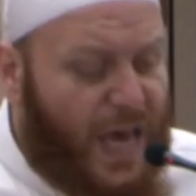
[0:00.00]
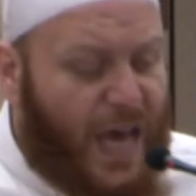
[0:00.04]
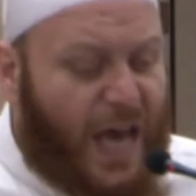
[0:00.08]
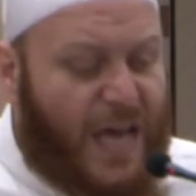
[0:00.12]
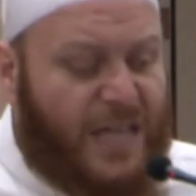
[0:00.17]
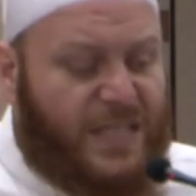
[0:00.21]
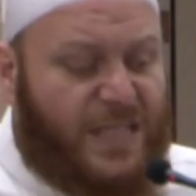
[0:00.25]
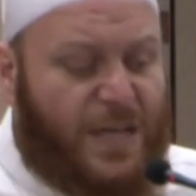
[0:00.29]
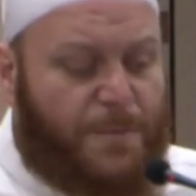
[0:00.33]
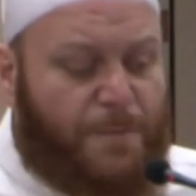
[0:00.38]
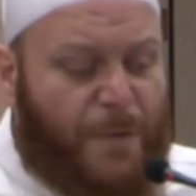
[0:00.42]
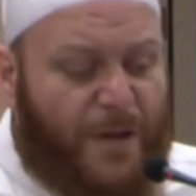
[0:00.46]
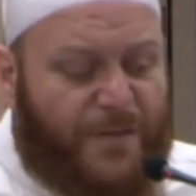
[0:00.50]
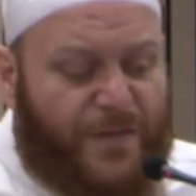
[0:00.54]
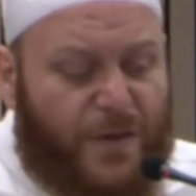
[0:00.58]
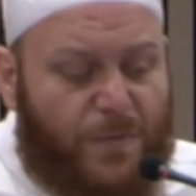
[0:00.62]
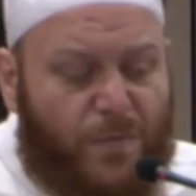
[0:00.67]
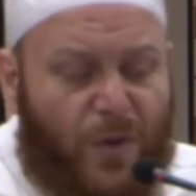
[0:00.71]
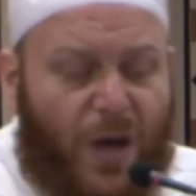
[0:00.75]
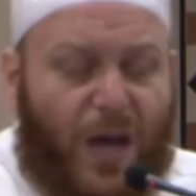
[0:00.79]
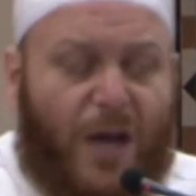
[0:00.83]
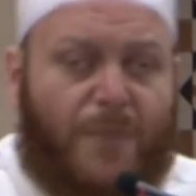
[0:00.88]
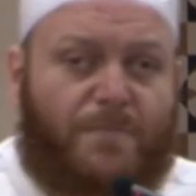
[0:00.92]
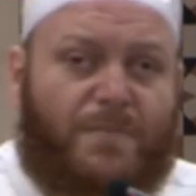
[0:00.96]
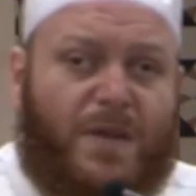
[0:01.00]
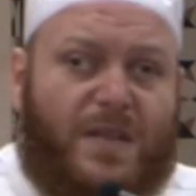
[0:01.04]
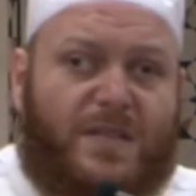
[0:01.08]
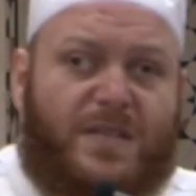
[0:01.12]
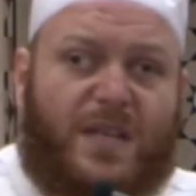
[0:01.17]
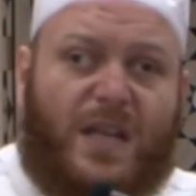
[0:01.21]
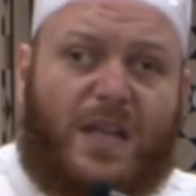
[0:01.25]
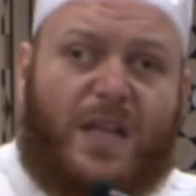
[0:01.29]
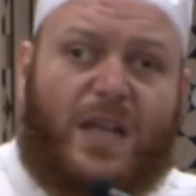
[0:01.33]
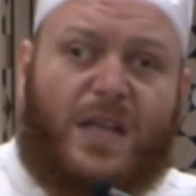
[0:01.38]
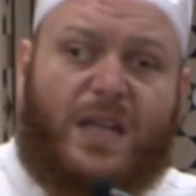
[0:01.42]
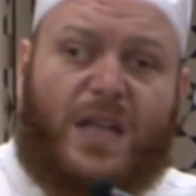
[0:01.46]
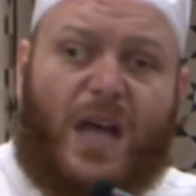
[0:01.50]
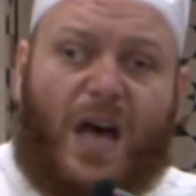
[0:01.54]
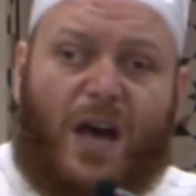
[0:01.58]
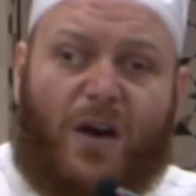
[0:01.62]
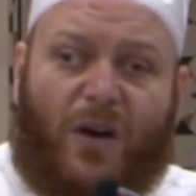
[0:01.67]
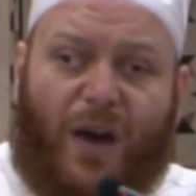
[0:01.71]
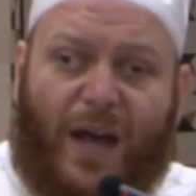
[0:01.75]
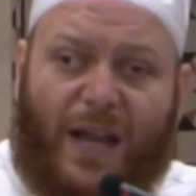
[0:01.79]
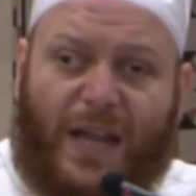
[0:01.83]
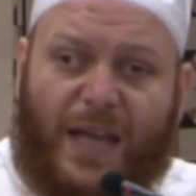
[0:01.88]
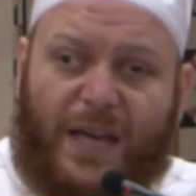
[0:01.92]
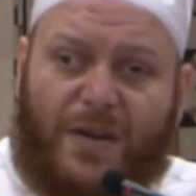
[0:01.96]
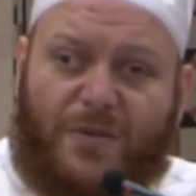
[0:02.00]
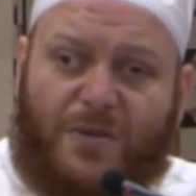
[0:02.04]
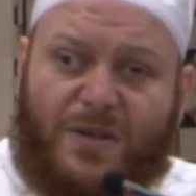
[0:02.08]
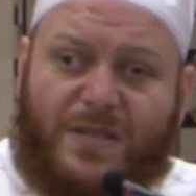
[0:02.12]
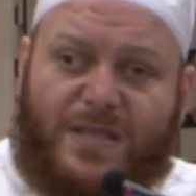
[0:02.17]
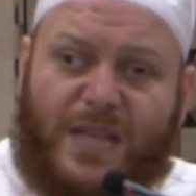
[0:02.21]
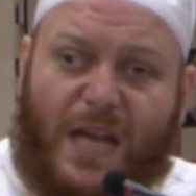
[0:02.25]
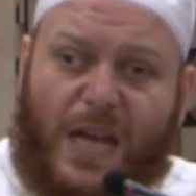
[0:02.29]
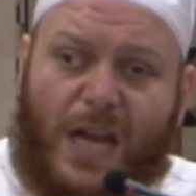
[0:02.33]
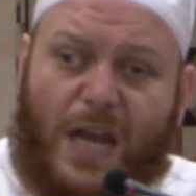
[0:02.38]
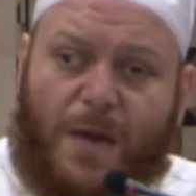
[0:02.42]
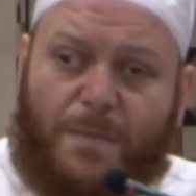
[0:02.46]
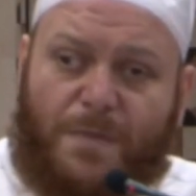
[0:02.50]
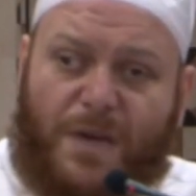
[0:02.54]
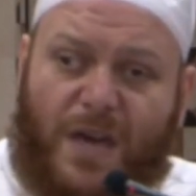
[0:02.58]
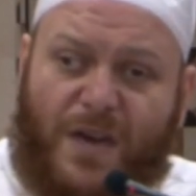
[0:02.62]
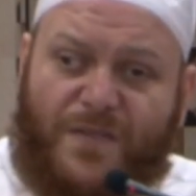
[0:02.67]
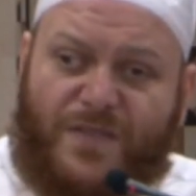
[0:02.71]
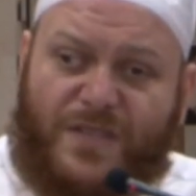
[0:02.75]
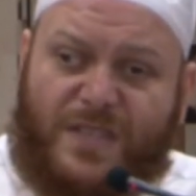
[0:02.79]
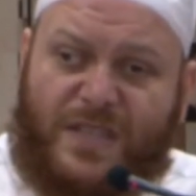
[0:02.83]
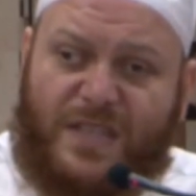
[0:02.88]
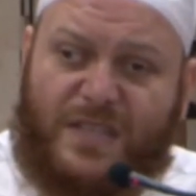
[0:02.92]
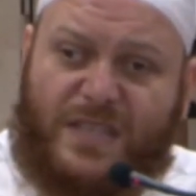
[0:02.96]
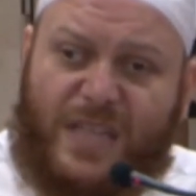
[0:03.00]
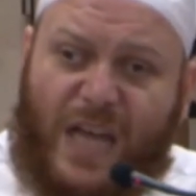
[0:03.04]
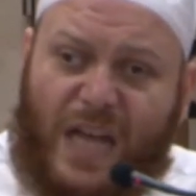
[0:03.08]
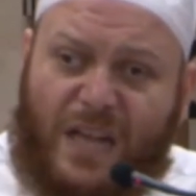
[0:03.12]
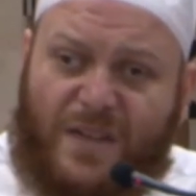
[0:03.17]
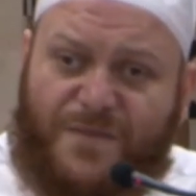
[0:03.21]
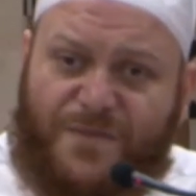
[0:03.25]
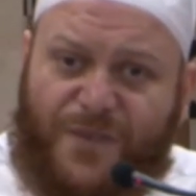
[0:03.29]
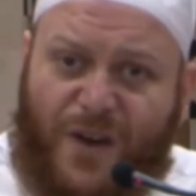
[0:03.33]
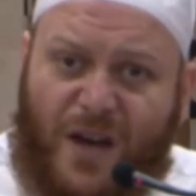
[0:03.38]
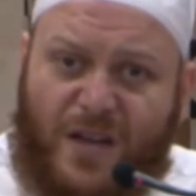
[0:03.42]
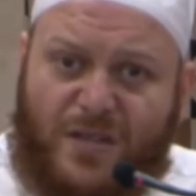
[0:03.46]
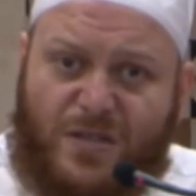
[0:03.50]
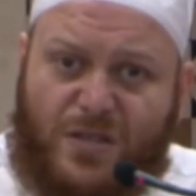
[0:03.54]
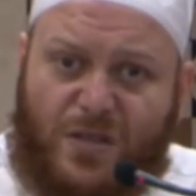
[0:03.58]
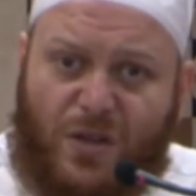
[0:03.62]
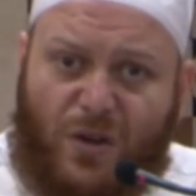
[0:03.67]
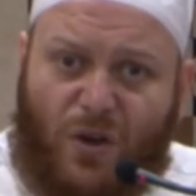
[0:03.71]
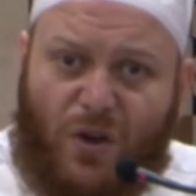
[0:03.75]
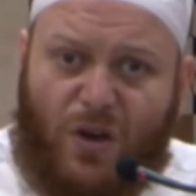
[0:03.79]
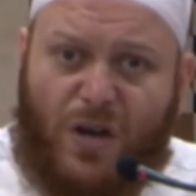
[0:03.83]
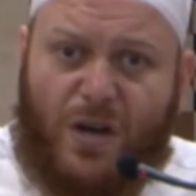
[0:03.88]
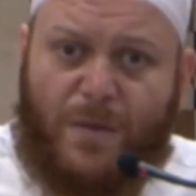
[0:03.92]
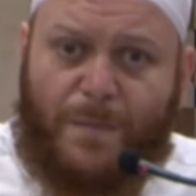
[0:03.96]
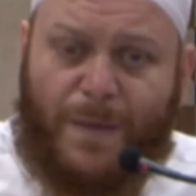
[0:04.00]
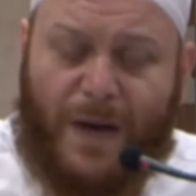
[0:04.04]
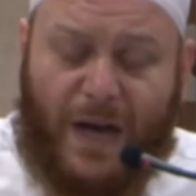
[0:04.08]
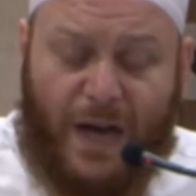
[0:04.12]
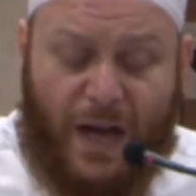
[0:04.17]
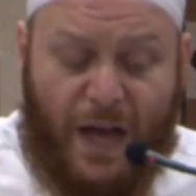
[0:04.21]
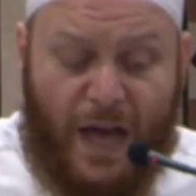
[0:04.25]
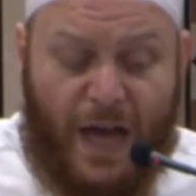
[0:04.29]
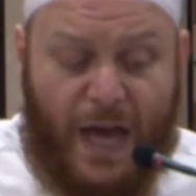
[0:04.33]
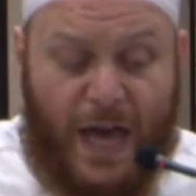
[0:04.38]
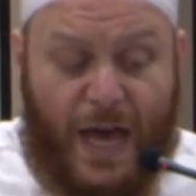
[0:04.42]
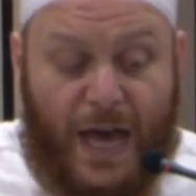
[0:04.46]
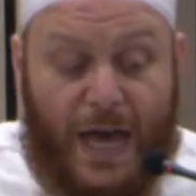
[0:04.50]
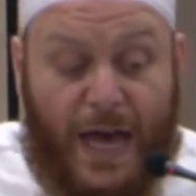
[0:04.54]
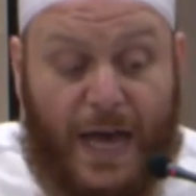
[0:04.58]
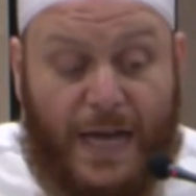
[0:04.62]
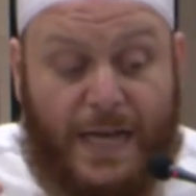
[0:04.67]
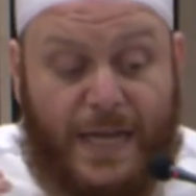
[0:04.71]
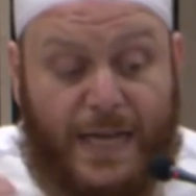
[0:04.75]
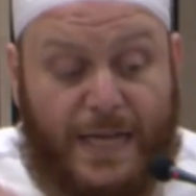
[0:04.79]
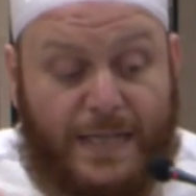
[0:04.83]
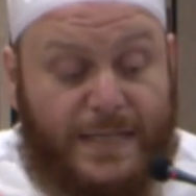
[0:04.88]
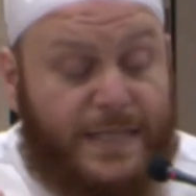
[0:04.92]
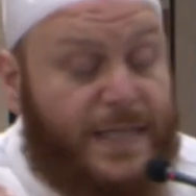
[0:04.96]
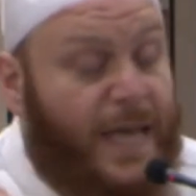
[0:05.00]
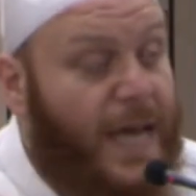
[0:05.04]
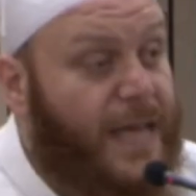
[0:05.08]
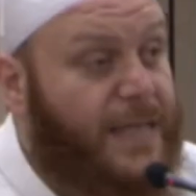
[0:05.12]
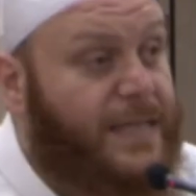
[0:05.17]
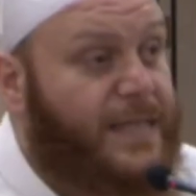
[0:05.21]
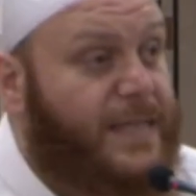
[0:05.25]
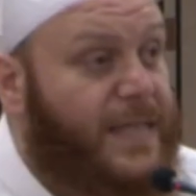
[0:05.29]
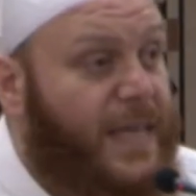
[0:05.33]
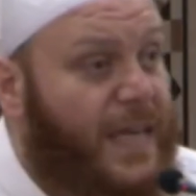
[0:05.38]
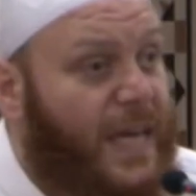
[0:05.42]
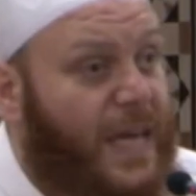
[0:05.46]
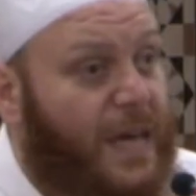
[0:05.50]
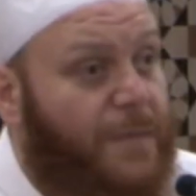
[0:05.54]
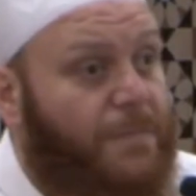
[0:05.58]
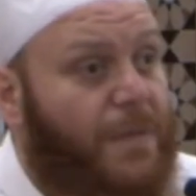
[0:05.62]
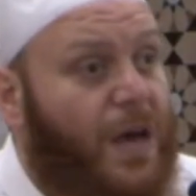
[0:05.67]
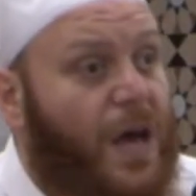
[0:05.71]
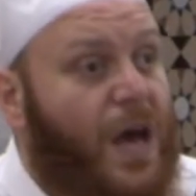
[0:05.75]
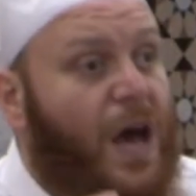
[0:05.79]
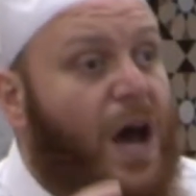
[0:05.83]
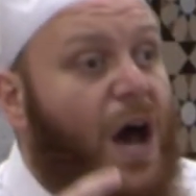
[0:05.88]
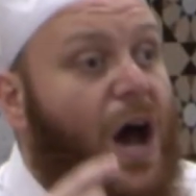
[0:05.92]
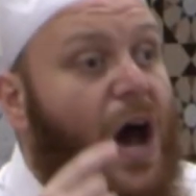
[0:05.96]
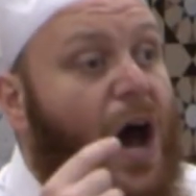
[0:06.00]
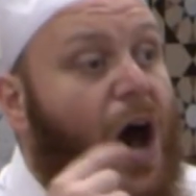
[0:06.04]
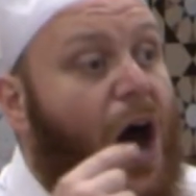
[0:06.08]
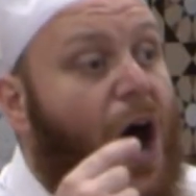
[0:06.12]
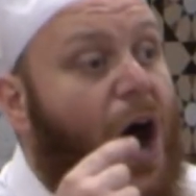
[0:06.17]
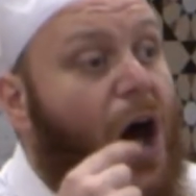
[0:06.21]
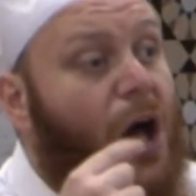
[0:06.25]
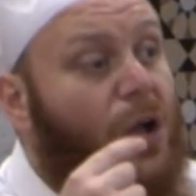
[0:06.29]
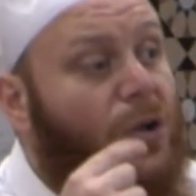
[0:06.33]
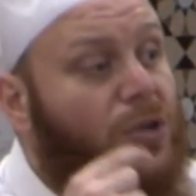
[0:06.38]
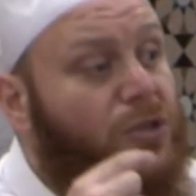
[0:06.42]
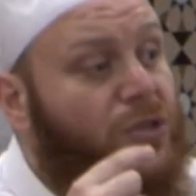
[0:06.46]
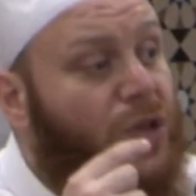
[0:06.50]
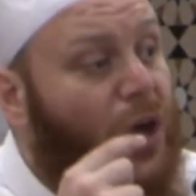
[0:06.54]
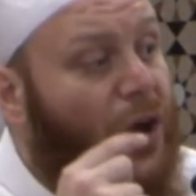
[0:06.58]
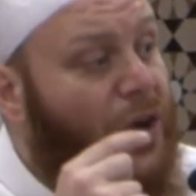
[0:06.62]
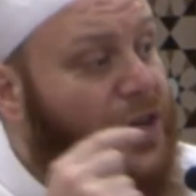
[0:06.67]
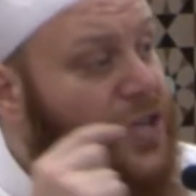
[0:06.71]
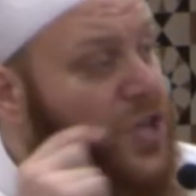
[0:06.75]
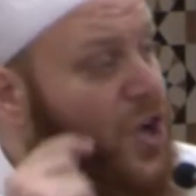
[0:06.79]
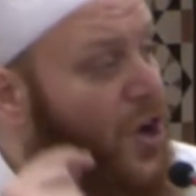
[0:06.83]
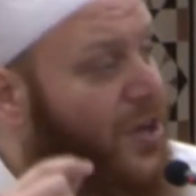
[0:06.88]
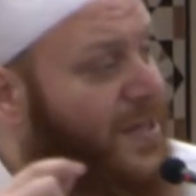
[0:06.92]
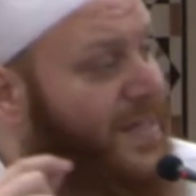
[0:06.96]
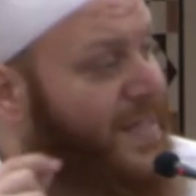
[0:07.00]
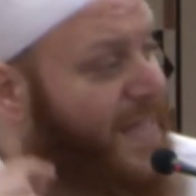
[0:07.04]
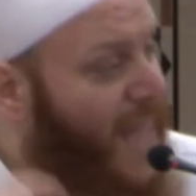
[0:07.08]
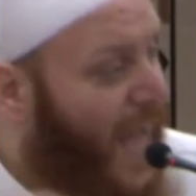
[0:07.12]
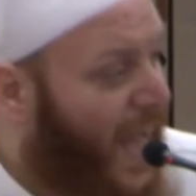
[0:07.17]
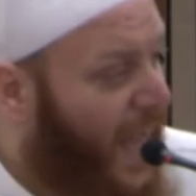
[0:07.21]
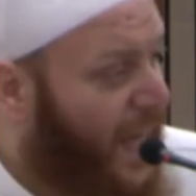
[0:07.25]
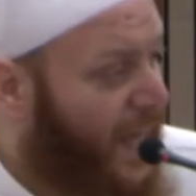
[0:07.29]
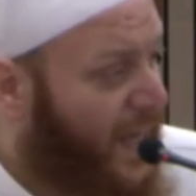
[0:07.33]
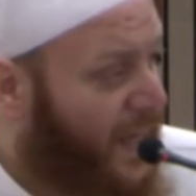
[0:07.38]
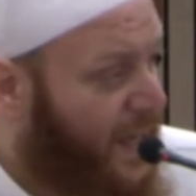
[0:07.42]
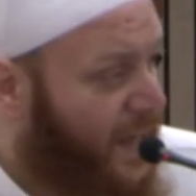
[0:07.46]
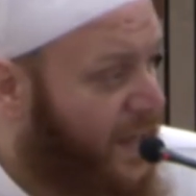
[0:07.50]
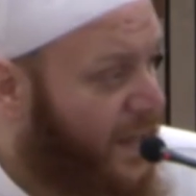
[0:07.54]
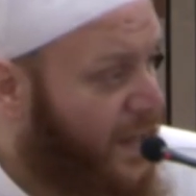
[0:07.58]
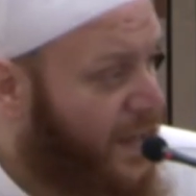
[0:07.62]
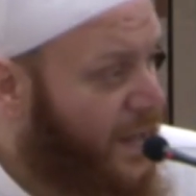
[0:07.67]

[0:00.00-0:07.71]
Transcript: As the Prophet Muhammad sallallahu alaihi wasallam gives this advice to Uqba, and he says to him, hold on your tongue.